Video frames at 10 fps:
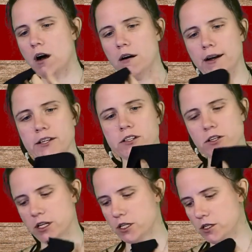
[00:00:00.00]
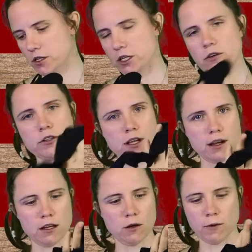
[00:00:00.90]
I suggest you
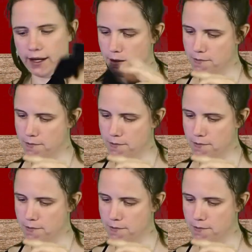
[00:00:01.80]
take it away.